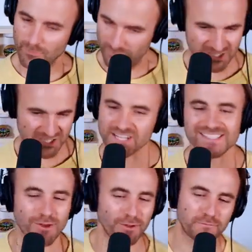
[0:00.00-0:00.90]
just
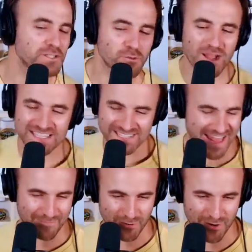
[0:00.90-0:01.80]
sold for twice
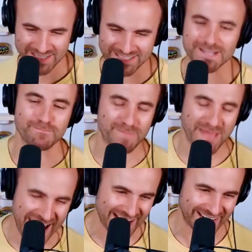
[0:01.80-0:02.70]
that price to
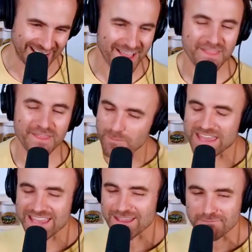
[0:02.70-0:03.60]
Bain, the
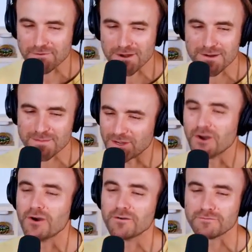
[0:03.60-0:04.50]
PE firm
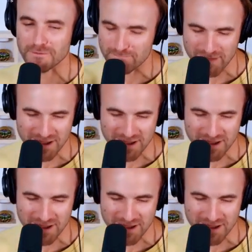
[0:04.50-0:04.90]
known for Mitt